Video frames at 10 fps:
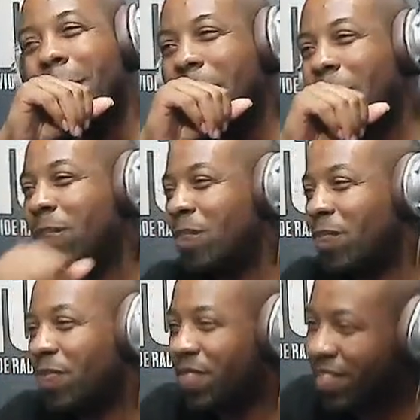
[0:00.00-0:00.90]
vote
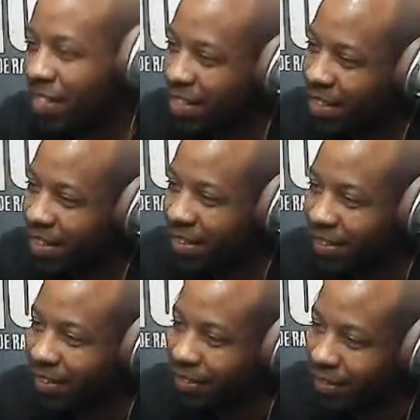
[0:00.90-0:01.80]
like your life
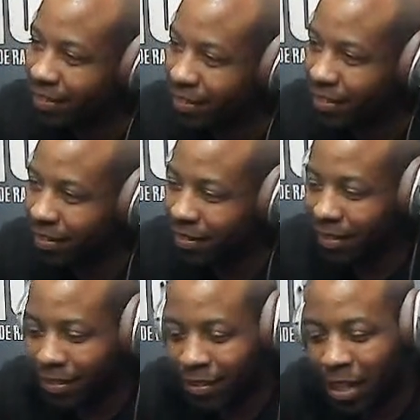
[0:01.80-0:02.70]
depends on it, because
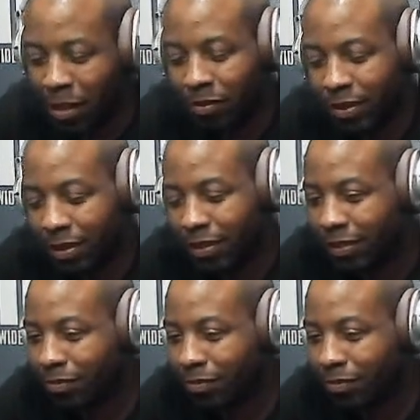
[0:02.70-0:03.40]
you literally have